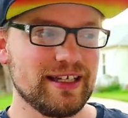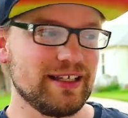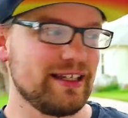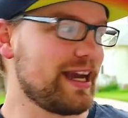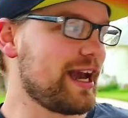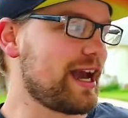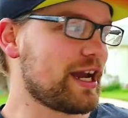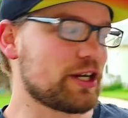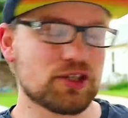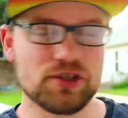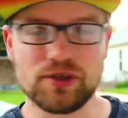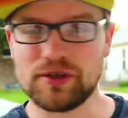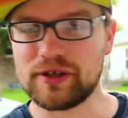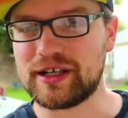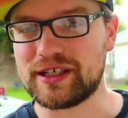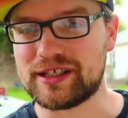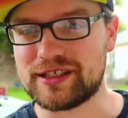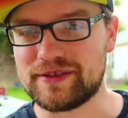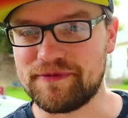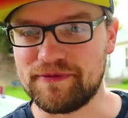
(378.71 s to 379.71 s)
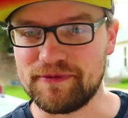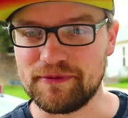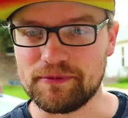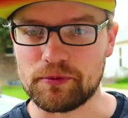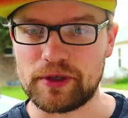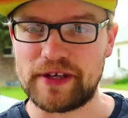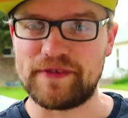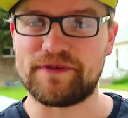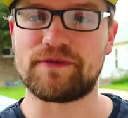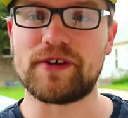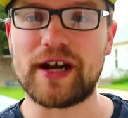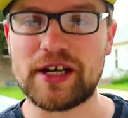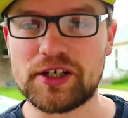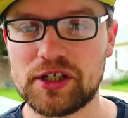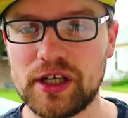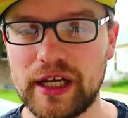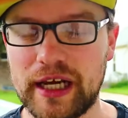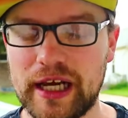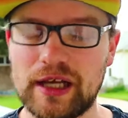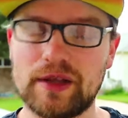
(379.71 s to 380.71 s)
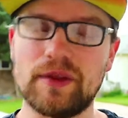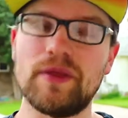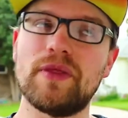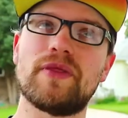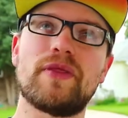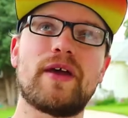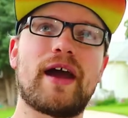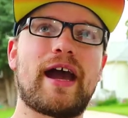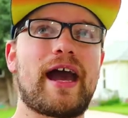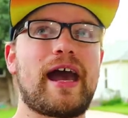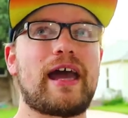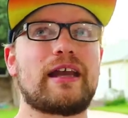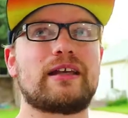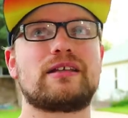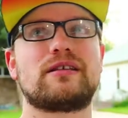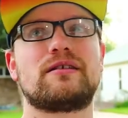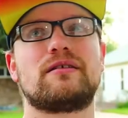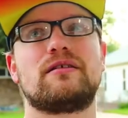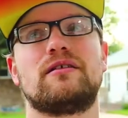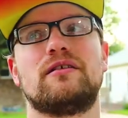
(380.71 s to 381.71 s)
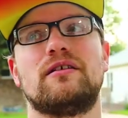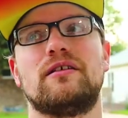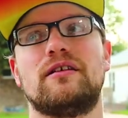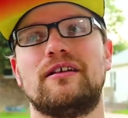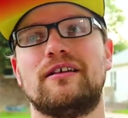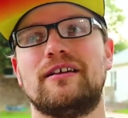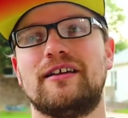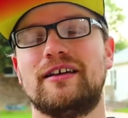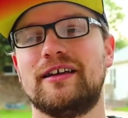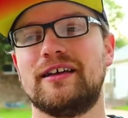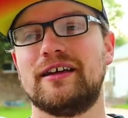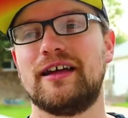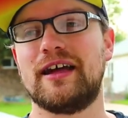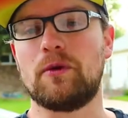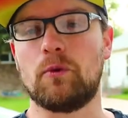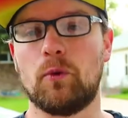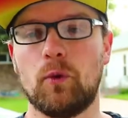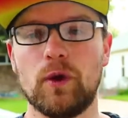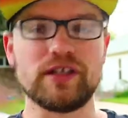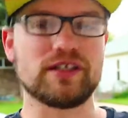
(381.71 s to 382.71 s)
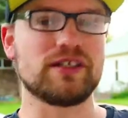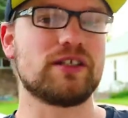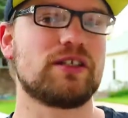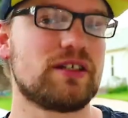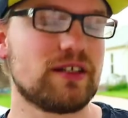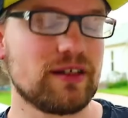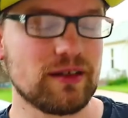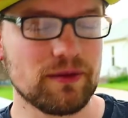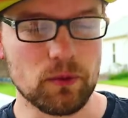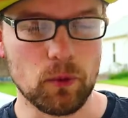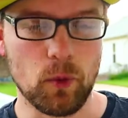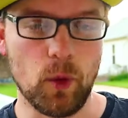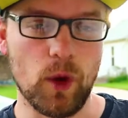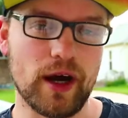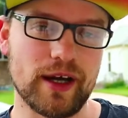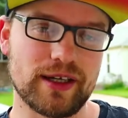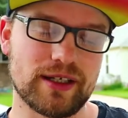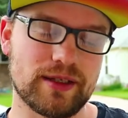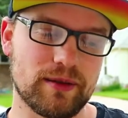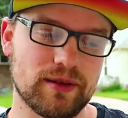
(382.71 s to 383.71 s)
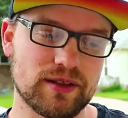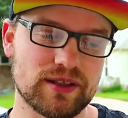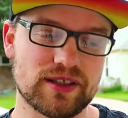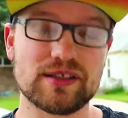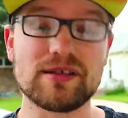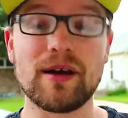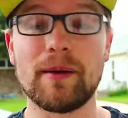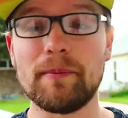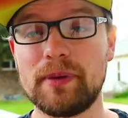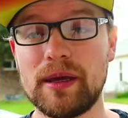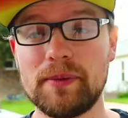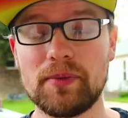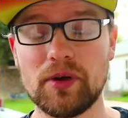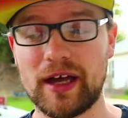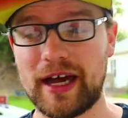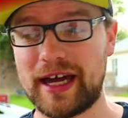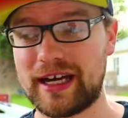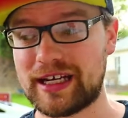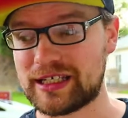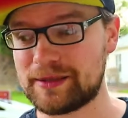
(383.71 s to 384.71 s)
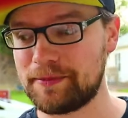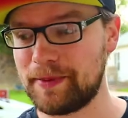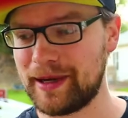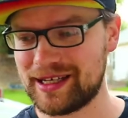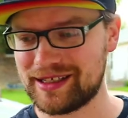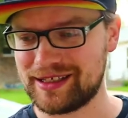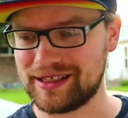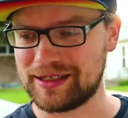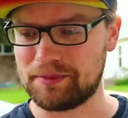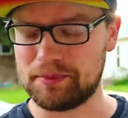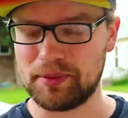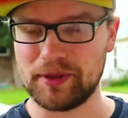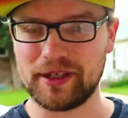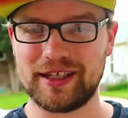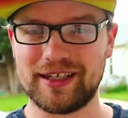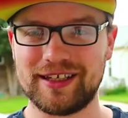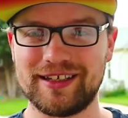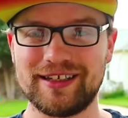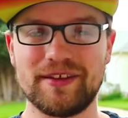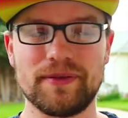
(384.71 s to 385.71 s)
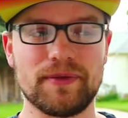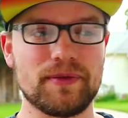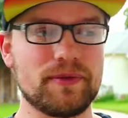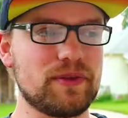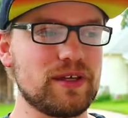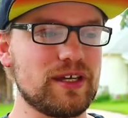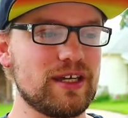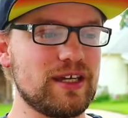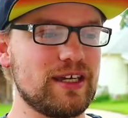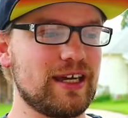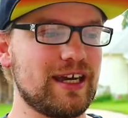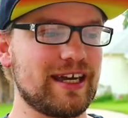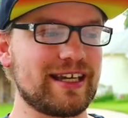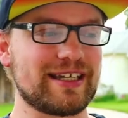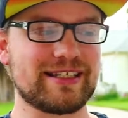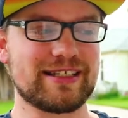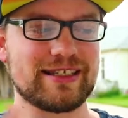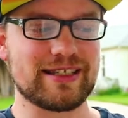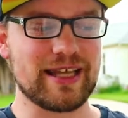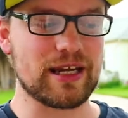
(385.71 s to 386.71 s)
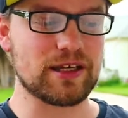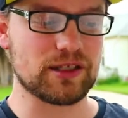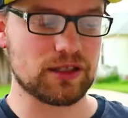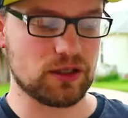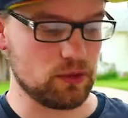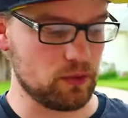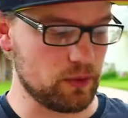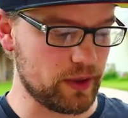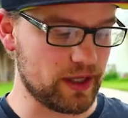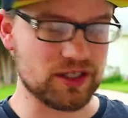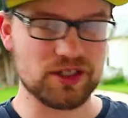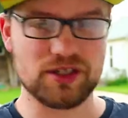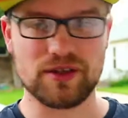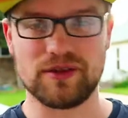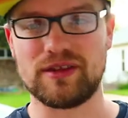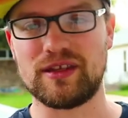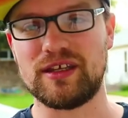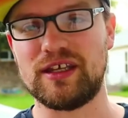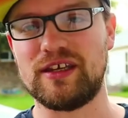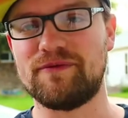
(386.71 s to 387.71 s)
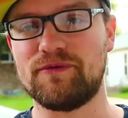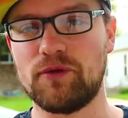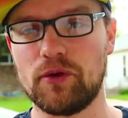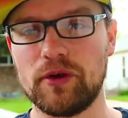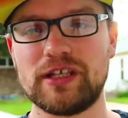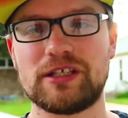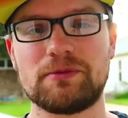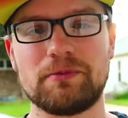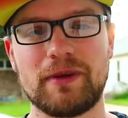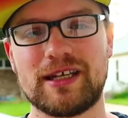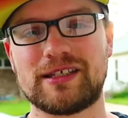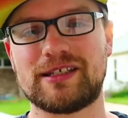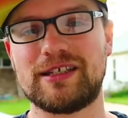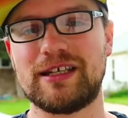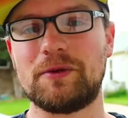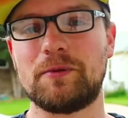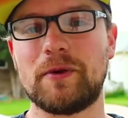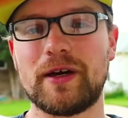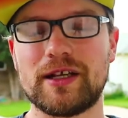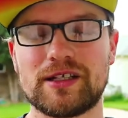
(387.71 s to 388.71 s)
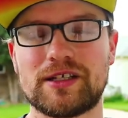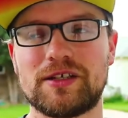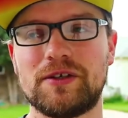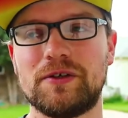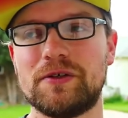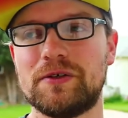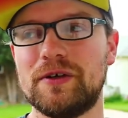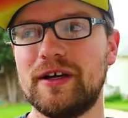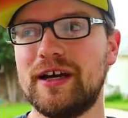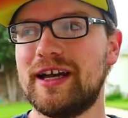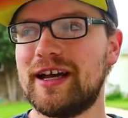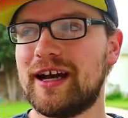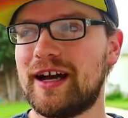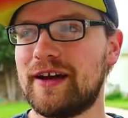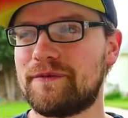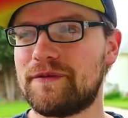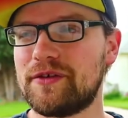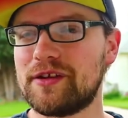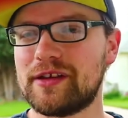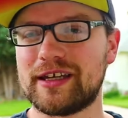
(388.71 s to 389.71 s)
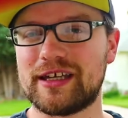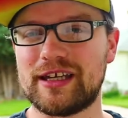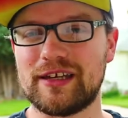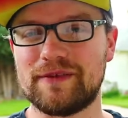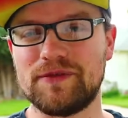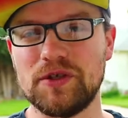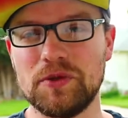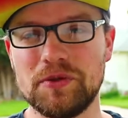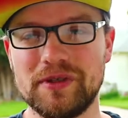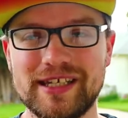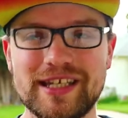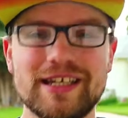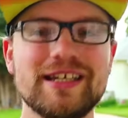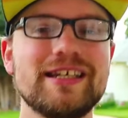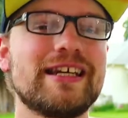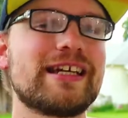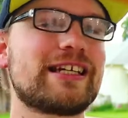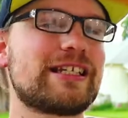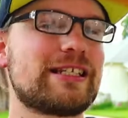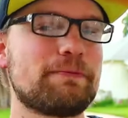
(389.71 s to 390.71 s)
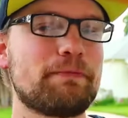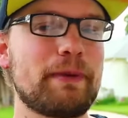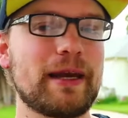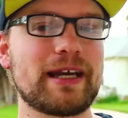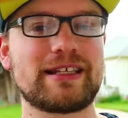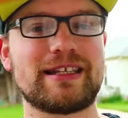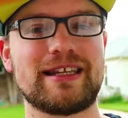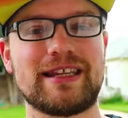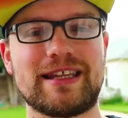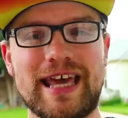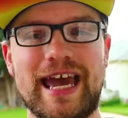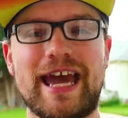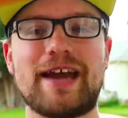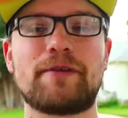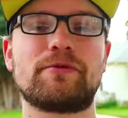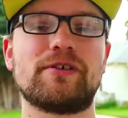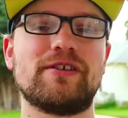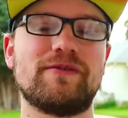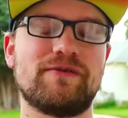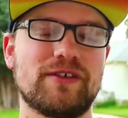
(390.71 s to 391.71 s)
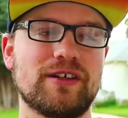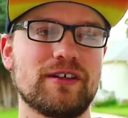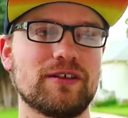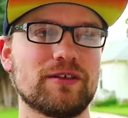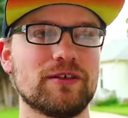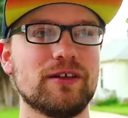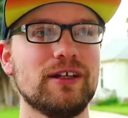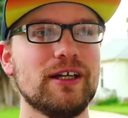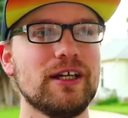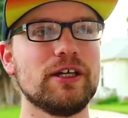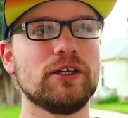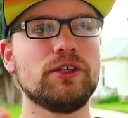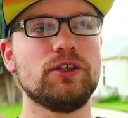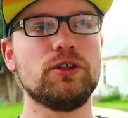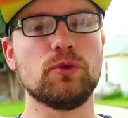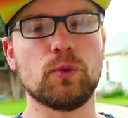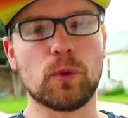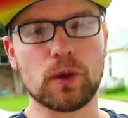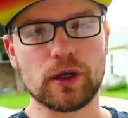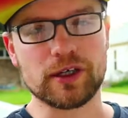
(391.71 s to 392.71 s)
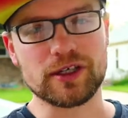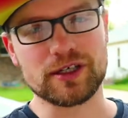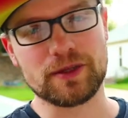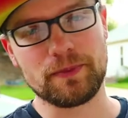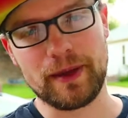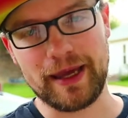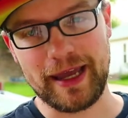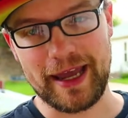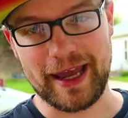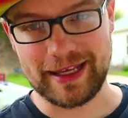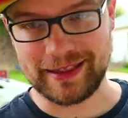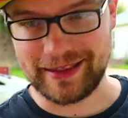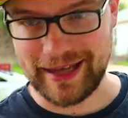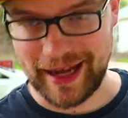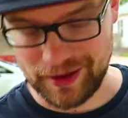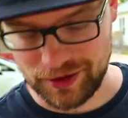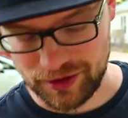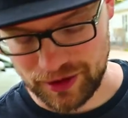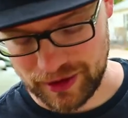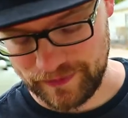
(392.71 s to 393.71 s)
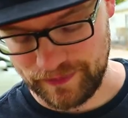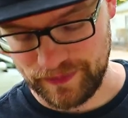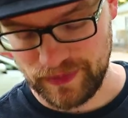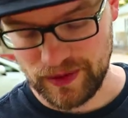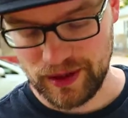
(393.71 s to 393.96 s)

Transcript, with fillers: Yeah, sure, it's refreshing that it wasn't what some people had expected, but the extent to which the voice masking went to, I feel like if you didn't expect that reveal, you weren't paying attention.